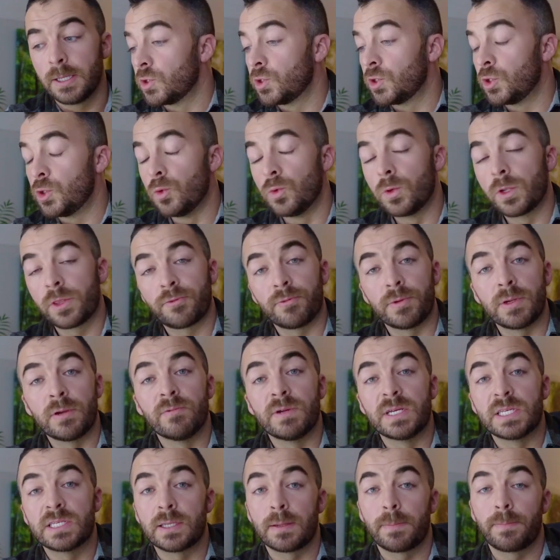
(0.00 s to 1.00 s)
2 to 3
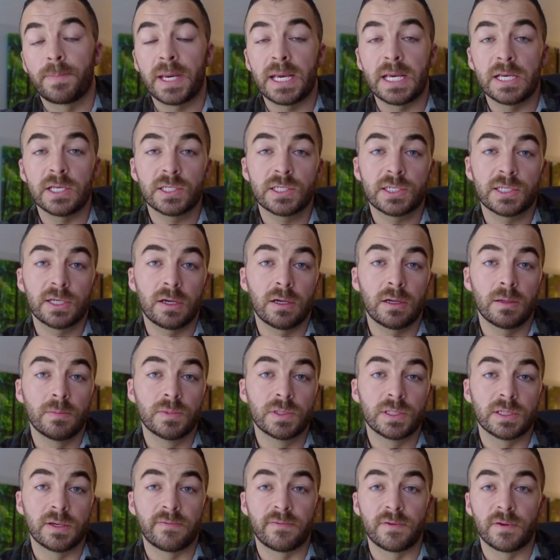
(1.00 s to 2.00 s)
recent pay
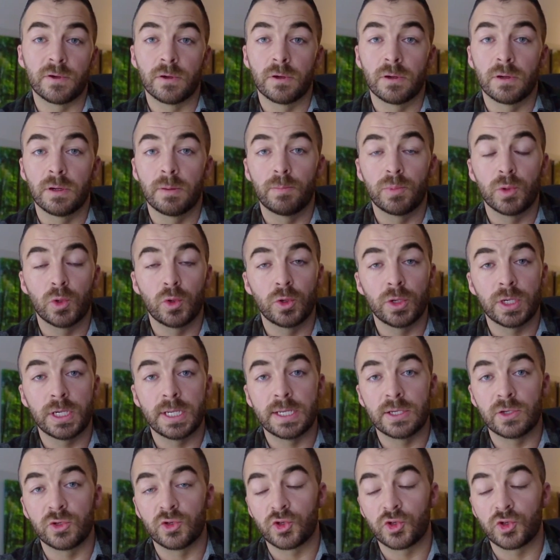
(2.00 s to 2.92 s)
stubs if you're employed, and